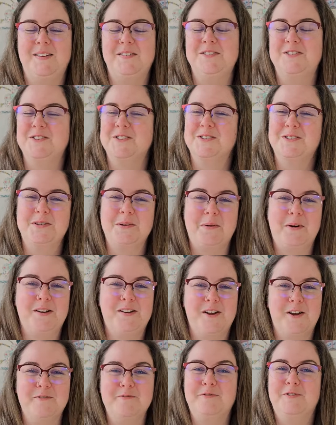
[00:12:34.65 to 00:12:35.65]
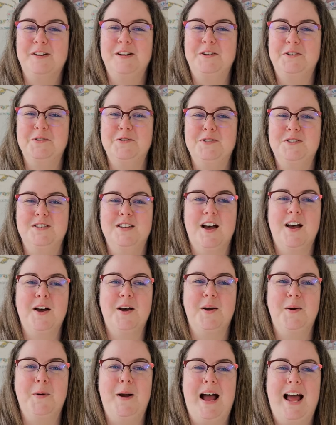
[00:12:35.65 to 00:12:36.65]
just so I don't feel
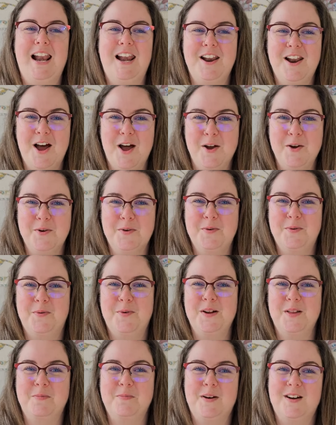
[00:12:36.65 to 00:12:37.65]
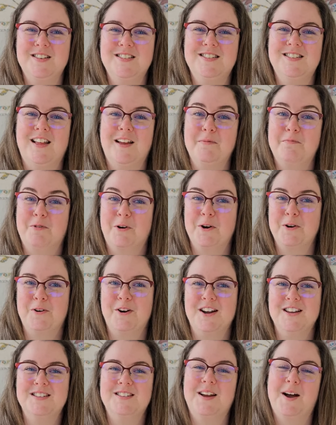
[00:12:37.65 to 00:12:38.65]
so alone with my slow
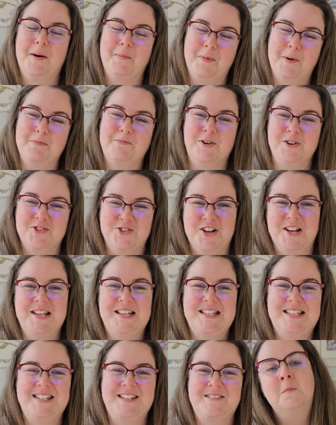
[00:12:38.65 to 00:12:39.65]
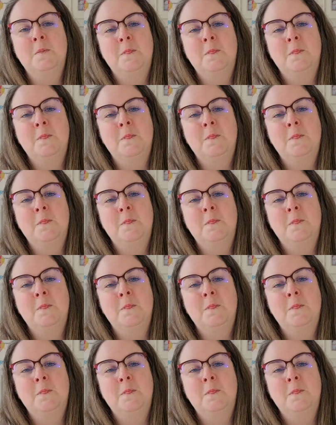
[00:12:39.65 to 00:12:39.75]
progress on my projects.